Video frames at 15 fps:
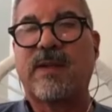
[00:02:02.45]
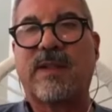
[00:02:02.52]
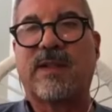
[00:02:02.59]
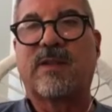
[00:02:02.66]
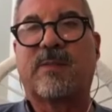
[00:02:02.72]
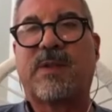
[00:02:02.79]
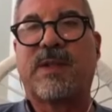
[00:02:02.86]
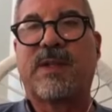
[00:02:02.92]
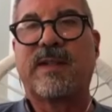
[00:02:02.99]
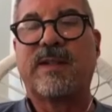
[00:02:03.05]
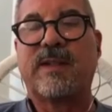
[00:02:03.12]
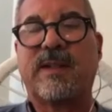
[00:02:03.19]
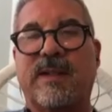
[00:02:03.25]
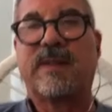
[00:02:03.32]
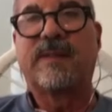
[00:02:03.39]

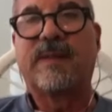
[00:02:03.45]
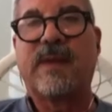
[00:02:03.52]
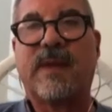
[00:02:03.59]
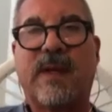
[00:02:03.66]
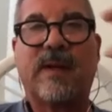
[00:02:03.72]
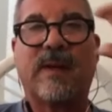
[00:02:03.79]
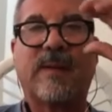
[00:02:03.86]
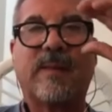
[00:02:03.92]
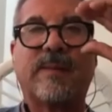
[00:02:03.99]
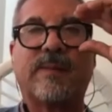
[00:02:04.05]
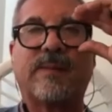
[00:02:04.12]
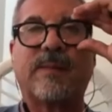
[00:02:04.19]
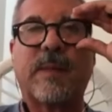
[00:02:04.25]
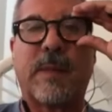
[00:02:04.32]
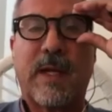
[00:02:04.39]
disciplined, and um,
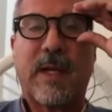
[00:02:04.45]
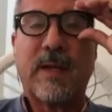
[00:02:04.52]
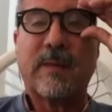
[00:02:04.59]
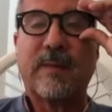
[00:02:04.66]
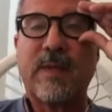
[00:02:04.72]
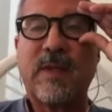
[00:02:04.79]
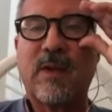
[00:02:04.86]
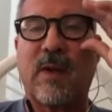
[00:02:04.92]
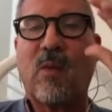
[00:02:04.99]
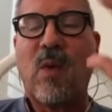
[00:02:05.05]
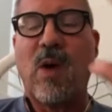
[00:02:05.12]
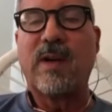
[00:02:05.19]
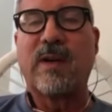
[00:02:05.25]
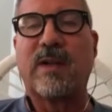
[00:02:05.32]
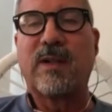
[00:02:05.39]
I you know
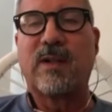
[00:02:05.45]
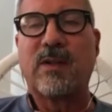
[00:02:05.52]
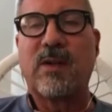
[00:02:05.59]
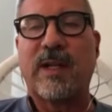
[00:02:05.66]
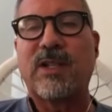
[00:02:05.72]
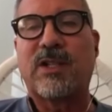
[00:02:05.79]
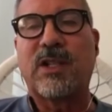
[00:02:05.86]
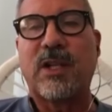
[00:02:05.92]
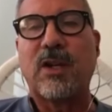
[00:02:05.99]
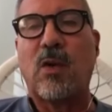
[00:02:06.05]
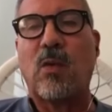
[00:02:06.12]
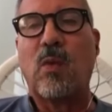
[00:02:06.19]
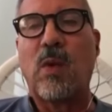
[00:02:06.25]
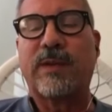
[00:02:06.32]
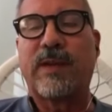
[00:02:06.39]
wanted to do. I just didn't know
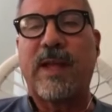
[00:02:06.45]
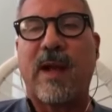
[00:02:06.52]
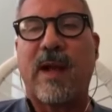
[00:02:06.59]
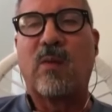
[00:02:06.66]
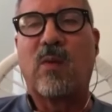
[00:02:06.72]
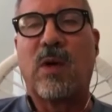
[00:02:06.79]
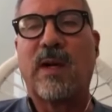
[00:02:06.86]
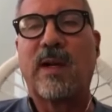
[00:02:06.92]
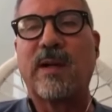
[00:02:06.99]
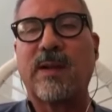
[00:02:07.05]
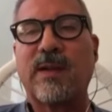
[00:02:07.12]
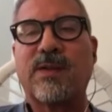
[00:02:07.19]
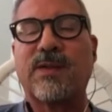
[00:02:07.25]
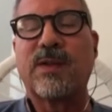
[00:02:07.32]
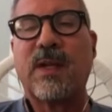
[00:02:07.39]
what that
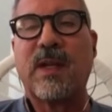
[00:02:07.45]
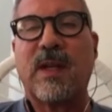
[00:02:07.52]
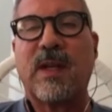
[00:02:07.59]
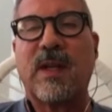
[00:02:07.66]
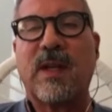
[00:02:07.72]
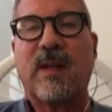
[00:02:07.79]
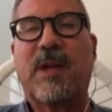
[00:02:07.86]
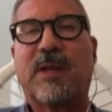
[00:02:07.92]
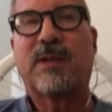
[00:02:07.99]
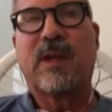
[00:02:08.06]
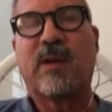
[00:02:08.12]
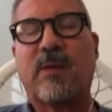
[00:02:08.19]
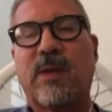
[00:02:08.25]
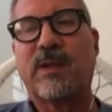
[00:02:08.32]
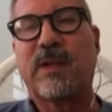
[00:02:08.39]
was.
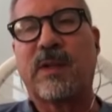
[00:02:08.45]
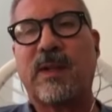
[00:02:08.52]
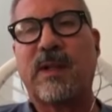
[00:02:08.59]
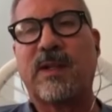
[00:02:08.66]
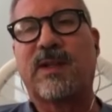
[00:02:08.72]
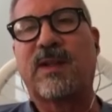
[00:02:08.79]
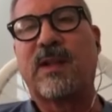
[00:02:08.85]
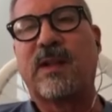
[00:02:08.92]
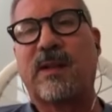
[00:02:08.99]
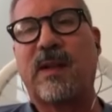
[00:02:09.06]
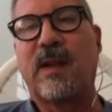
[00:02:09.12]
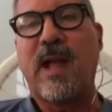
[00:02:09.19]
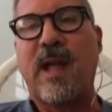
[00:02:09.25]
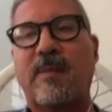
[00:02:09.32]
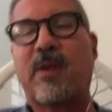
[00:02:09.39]
But there was an
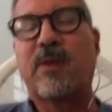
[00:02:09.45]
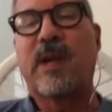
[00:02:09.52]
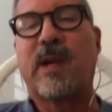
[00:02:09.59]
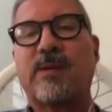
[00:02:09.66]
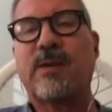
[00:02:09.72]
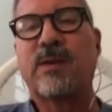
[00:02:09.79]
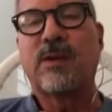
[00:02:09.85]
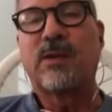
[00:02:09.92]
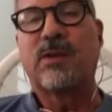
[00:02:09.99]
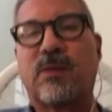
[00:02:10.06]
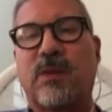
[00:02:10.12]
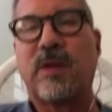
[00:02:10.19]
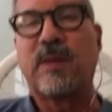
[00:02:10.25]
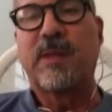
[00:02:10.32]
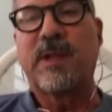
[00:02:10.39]
incident that happened when I was in the
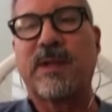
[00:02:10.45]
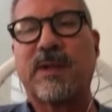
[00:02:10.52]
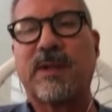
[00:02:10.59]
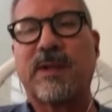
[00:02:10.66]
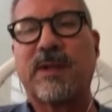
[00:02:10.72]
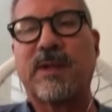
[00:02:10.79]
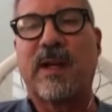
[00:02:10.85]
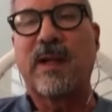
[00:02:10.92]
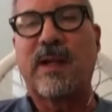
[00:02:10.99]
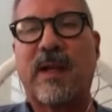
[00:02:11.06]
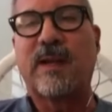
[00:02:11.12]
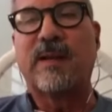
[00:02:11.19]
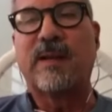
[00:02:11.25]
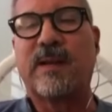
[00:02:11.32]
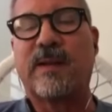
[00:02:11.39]
jewelry business. I
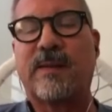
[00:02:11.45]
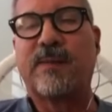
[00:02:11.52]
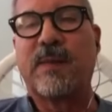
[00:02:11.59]
had um,